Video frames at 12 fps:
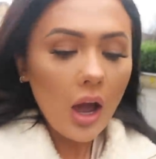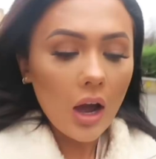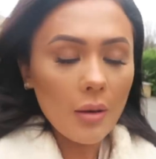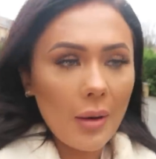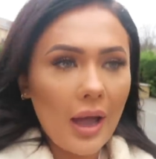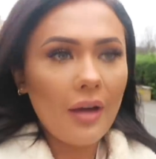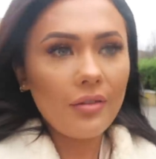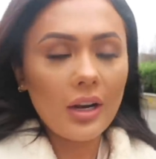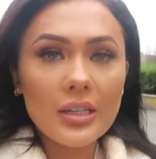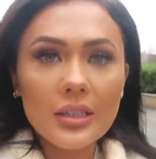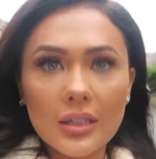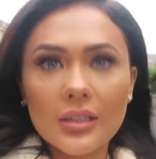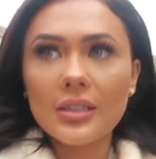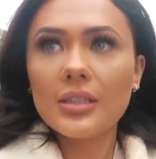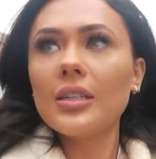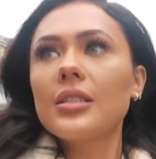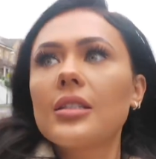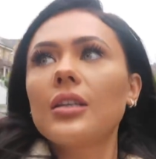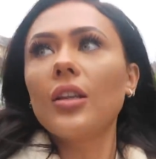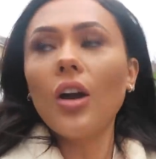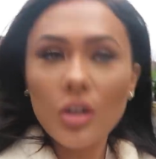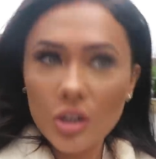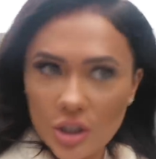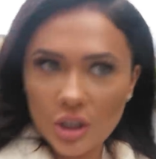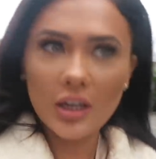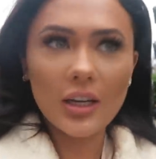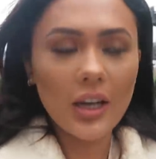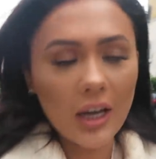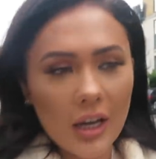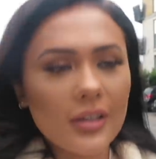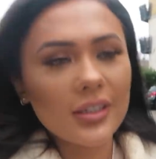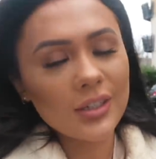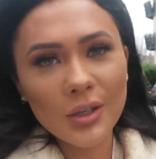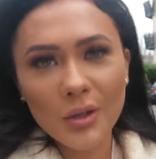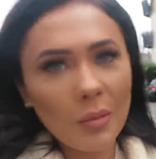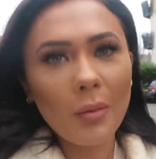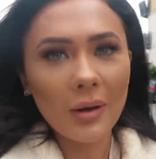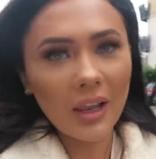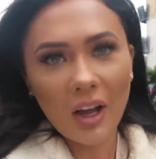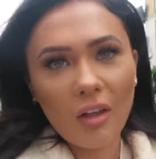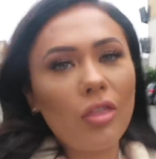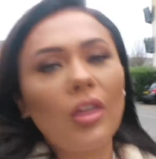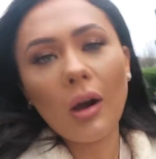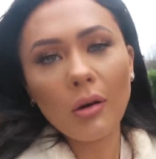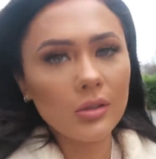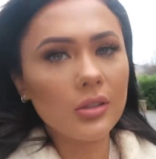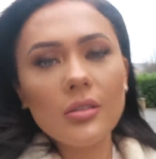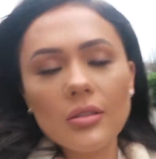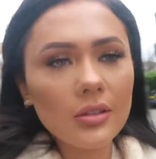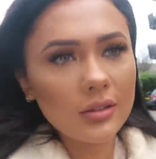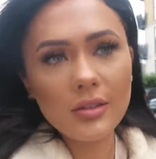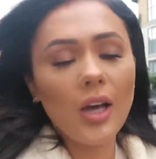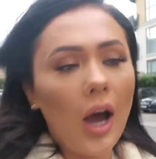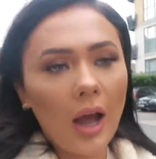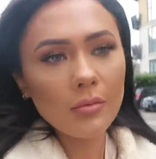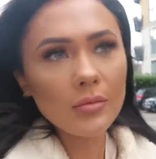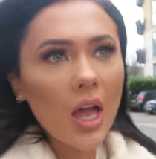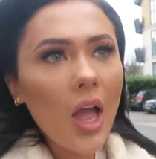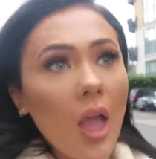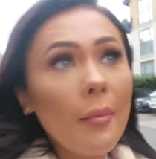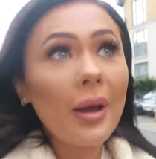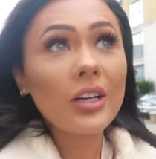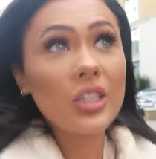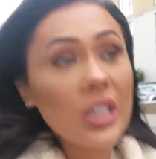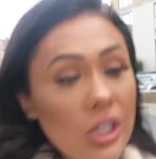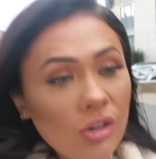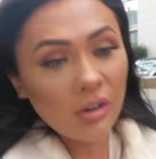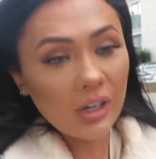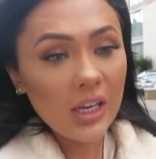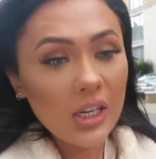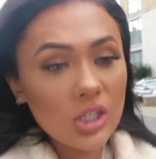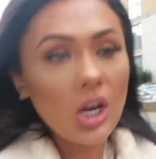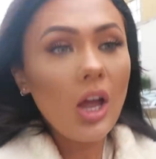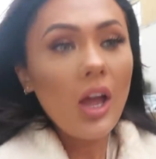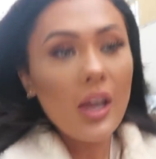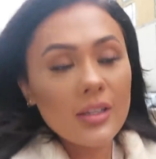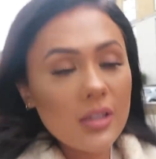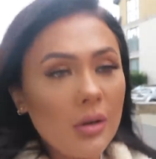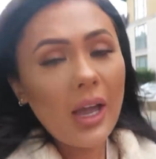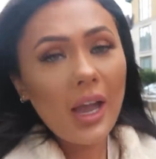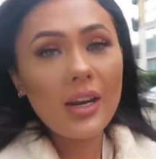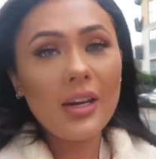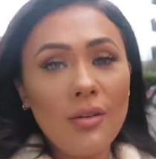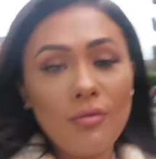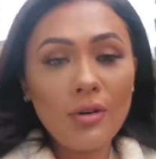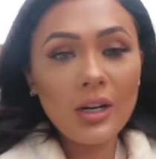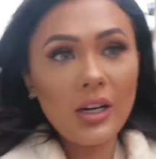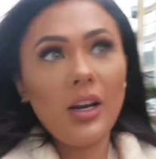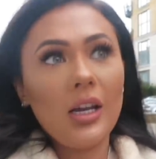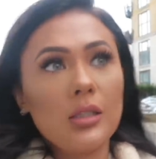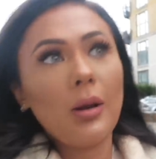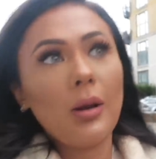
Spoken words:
I haven't had it done since last year, like I said to you probably like 1,000 times. I'm actually in Greenwich. It's located in a really nice